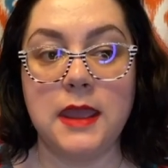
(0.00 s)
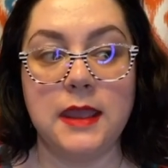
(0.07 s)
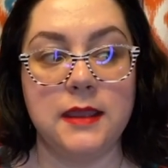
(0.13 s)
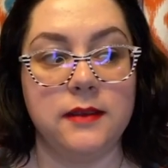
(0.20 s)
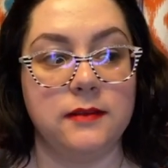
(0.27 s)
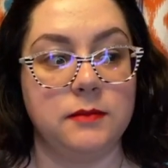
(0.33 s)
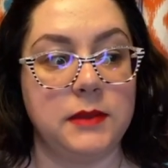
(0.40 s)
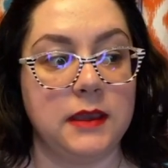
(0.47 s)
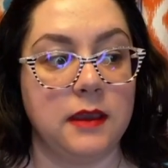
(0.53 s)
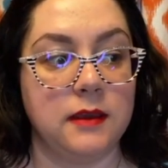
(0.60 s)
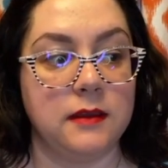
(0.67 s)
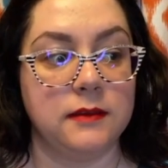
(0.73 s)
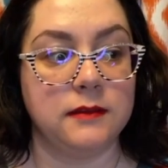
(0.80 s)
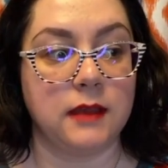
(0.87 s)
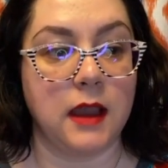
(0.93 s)
is
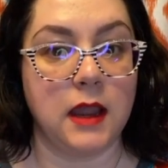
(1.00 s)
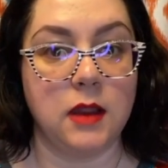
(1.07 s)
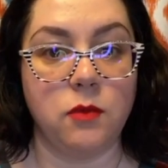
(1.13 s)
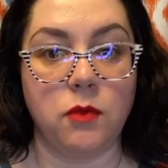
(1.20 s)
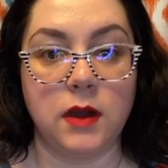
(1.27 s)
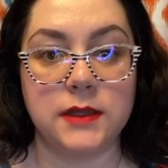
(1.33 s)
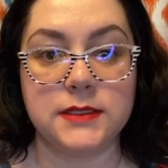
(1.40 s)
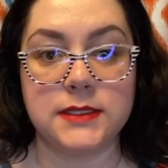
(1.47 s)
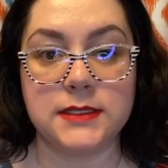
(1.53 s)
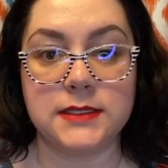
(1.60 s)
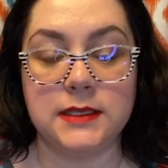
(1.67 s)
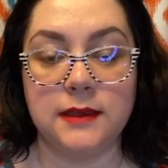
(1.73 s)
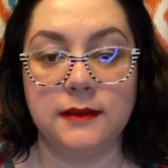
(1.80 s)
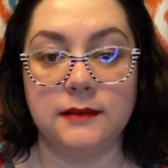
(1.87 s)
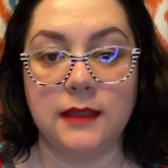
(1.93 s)
because I want to
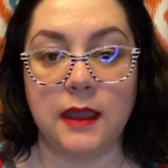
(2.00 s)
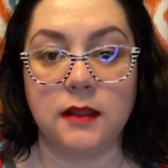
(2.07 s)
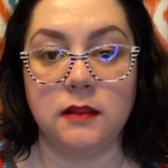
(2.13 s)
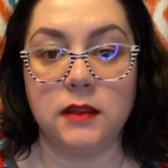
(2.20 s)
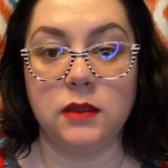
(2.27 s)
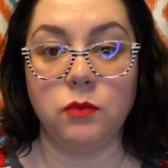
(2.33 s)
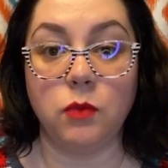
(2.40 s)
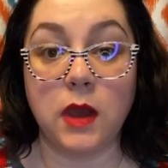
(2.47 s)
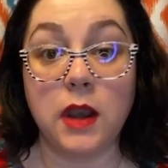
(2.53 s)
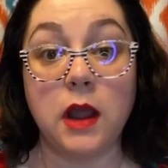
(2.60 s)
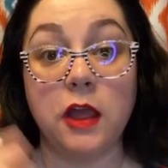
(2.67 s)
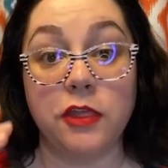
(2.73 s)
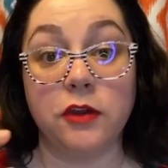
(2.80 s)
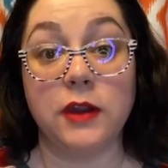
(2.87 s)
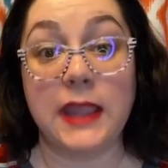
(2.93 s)
see exactly what
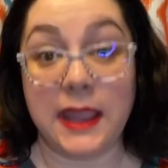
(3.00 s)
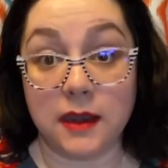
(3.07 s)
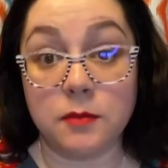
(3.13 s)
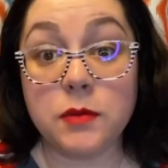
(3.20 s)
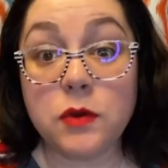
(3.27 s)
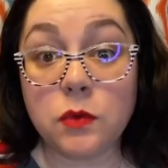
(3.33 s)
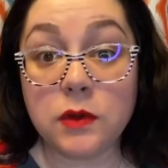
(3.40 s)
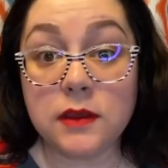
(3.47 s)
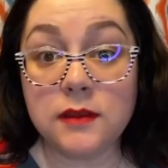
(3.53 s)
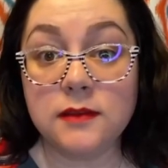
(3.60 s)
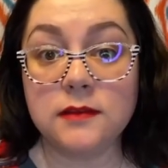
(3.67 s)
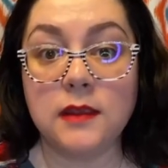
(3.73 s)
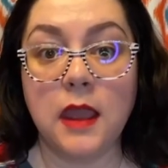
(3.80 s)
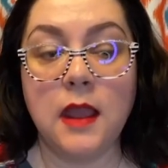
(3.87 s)
other cannabinoids